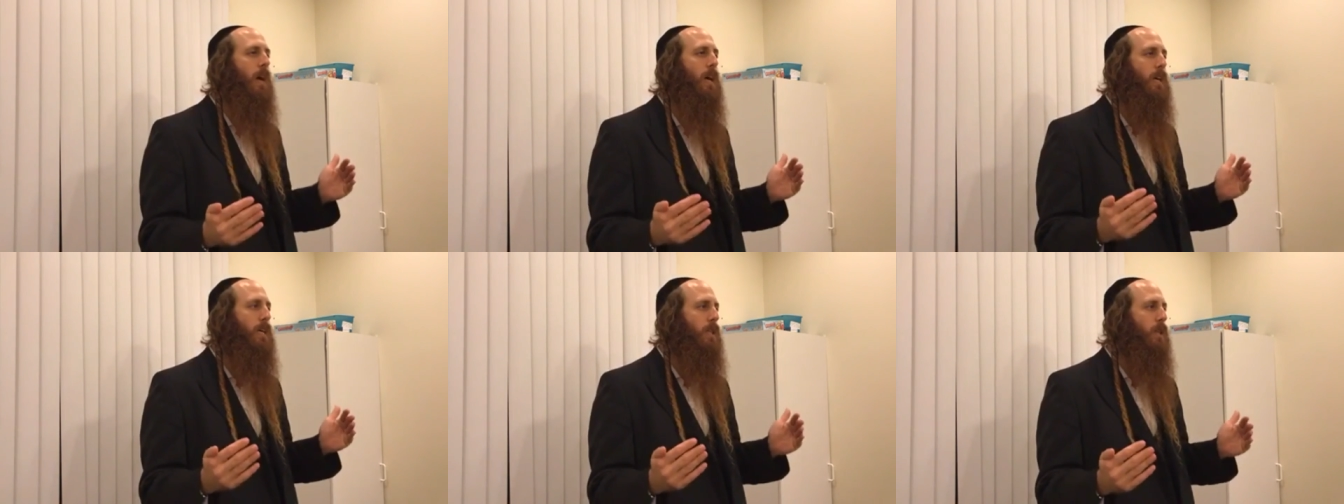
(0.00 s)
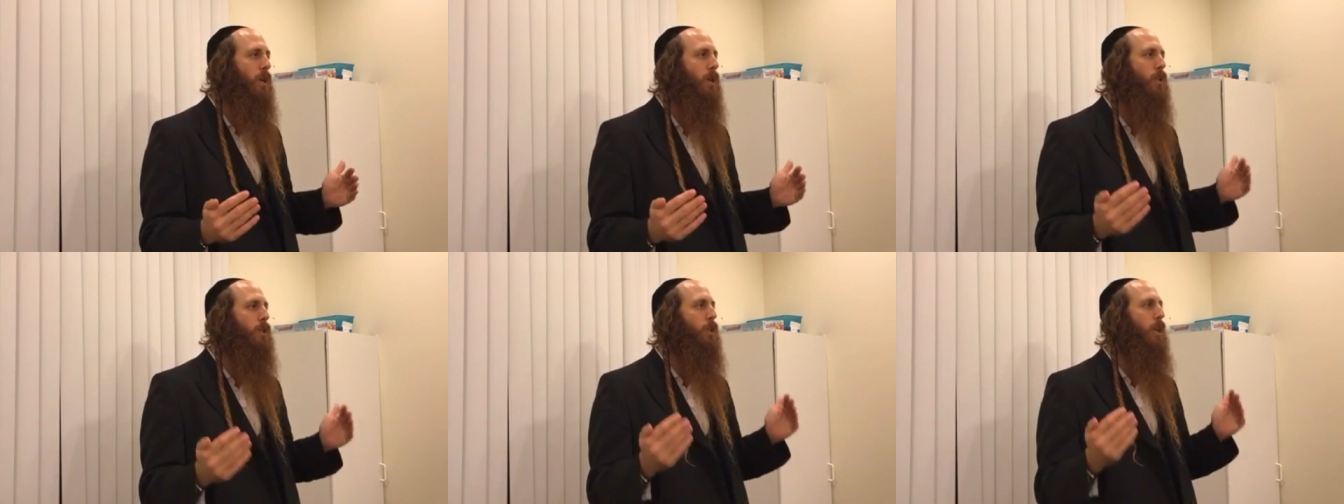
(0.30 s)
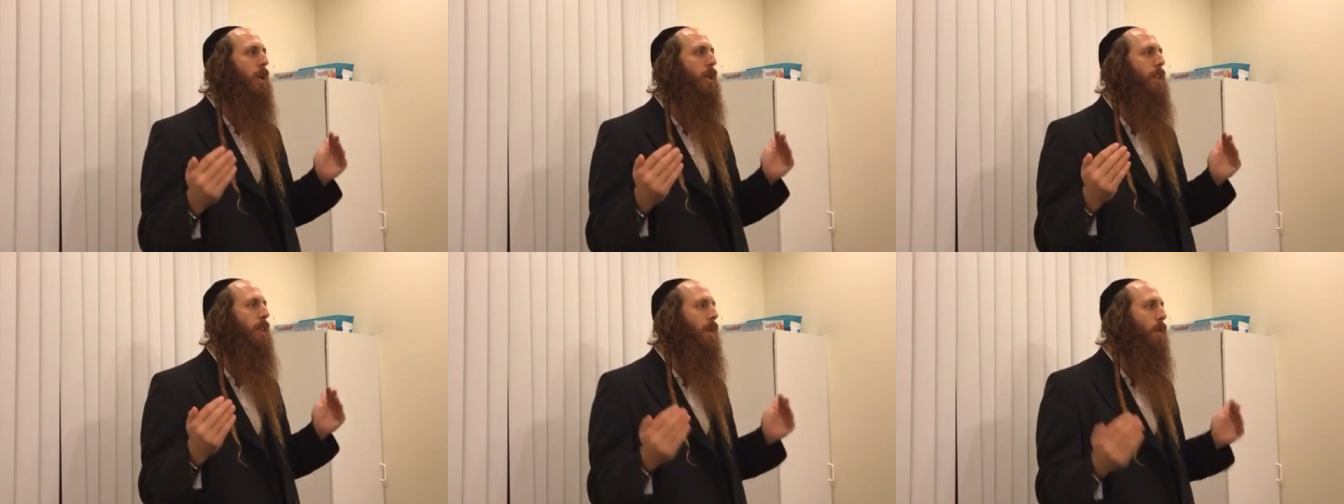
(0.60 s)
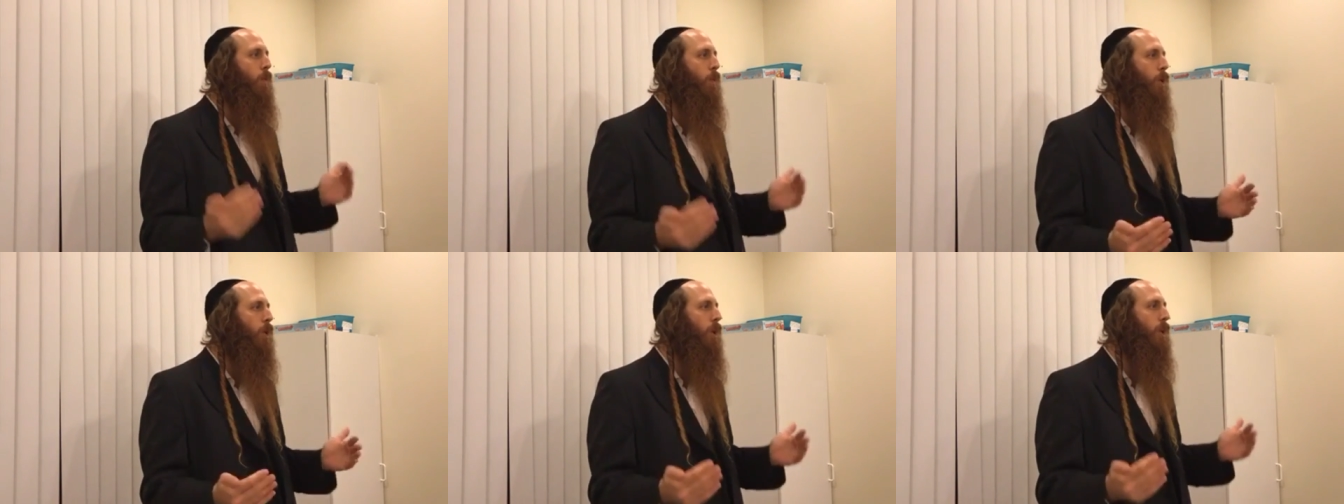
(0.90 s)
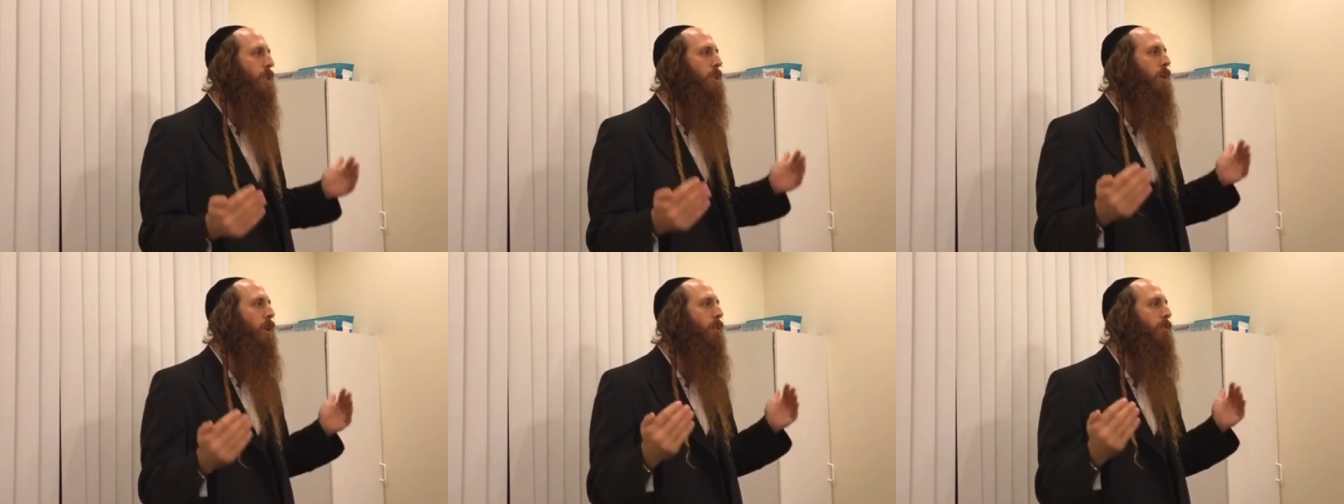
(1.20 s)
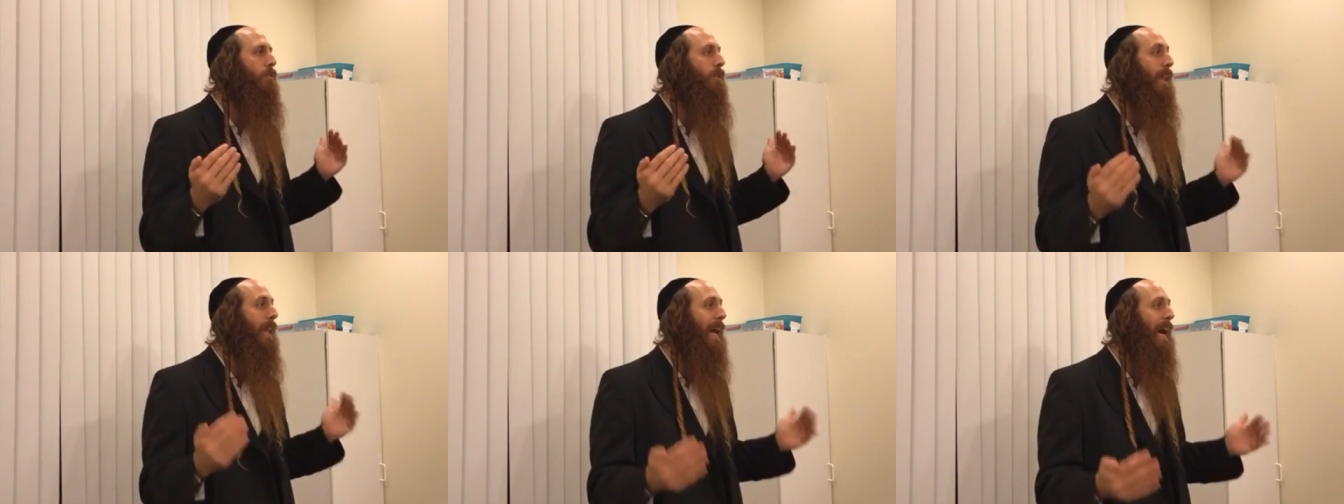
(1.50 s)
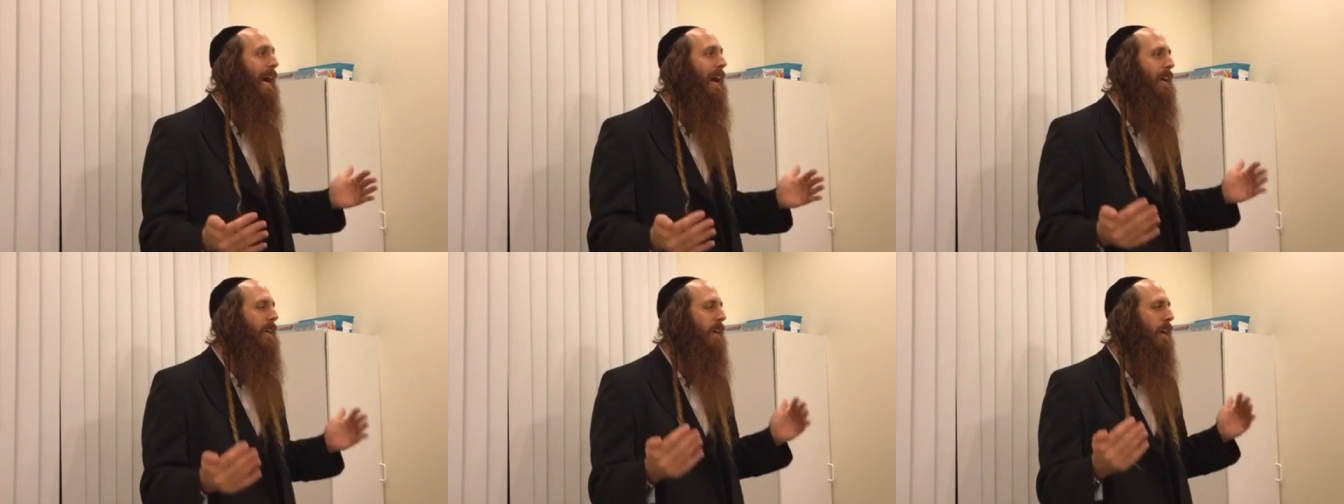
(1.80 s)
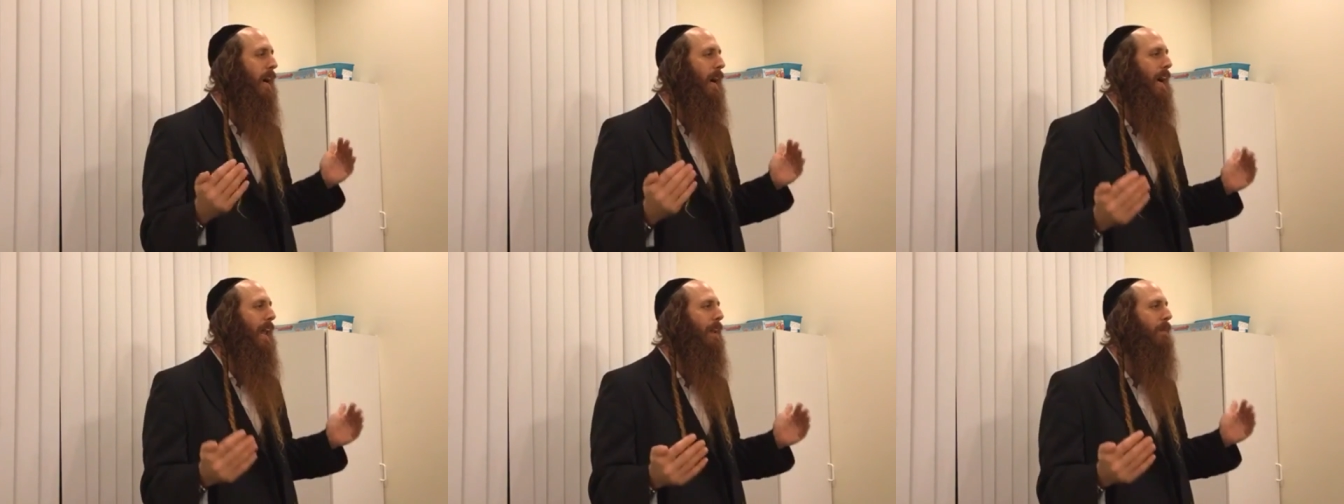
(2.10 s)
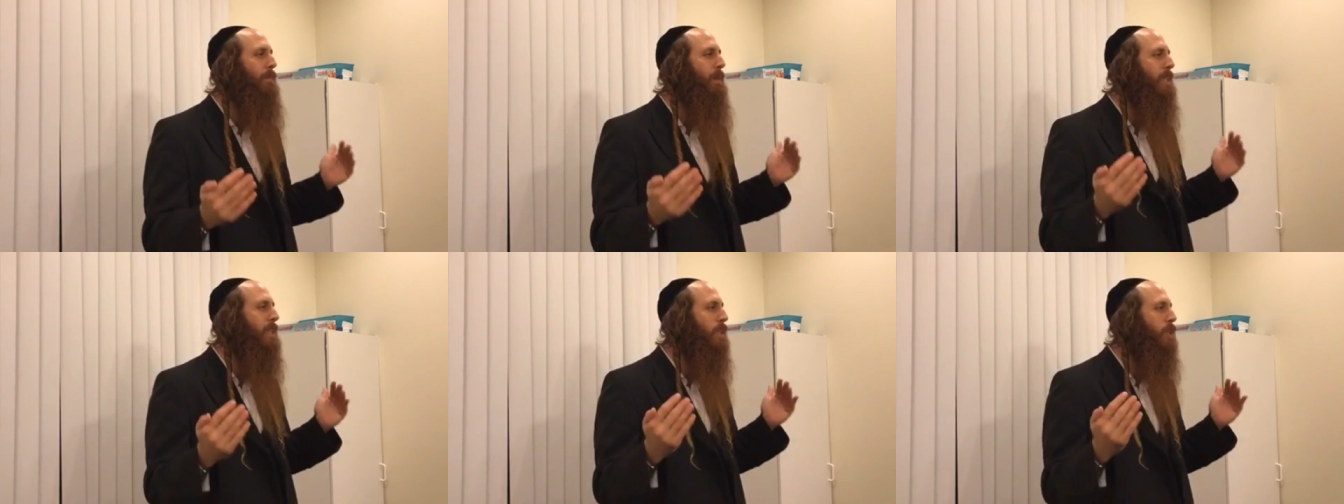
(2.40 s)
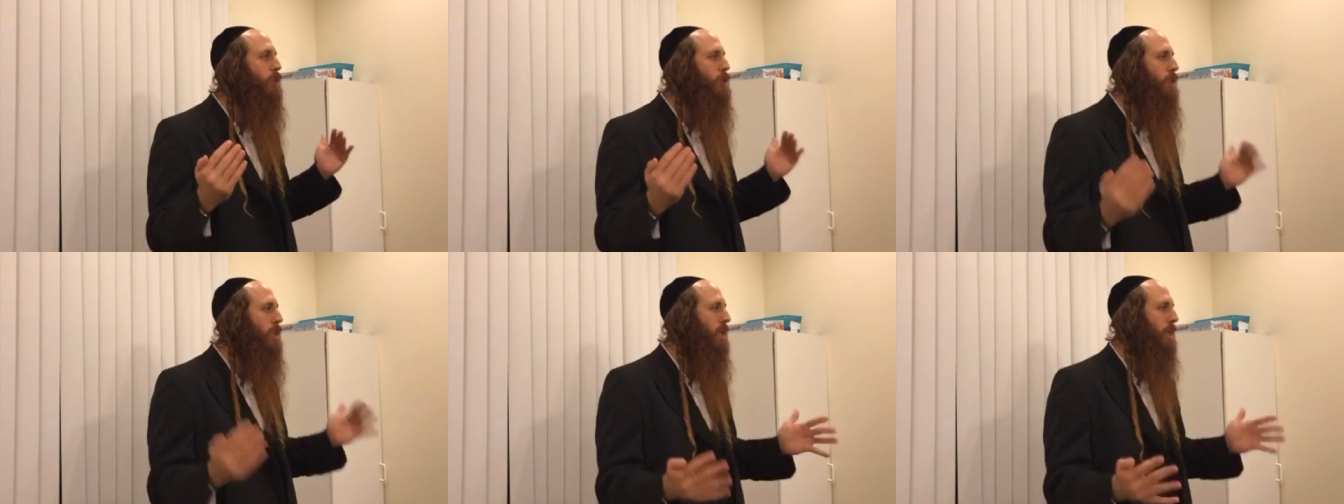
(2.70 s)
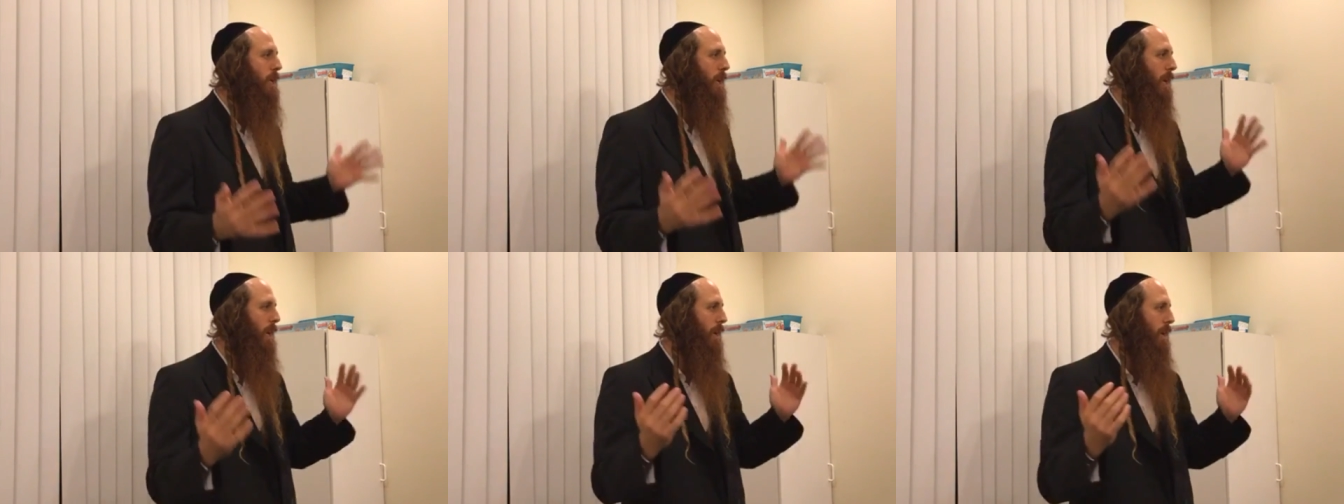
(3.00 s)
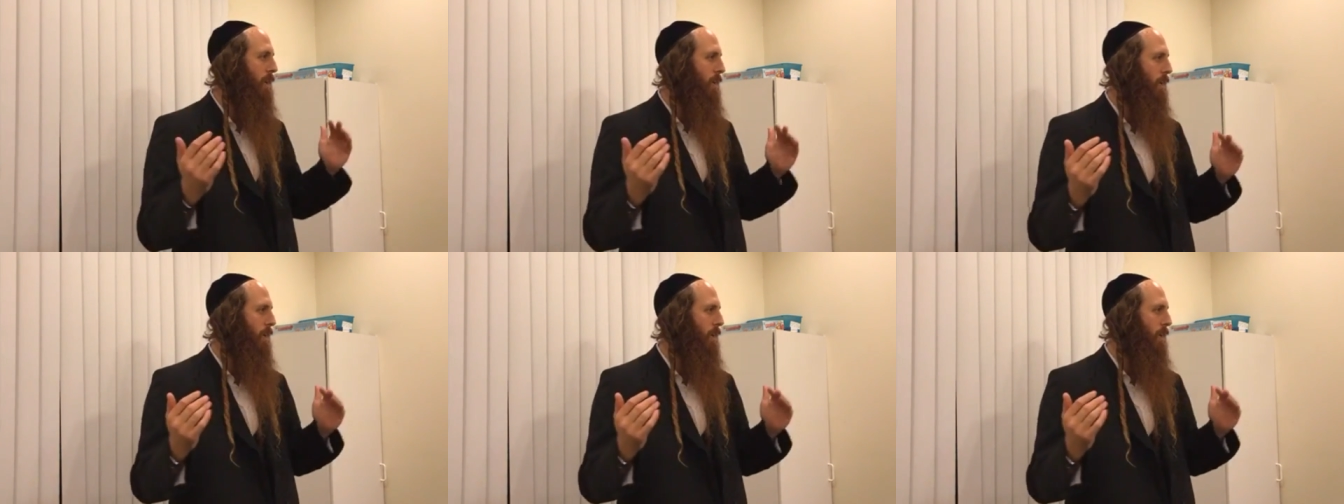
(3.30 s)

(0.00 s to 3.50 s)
Kadosh the world of lie, alma de shikra.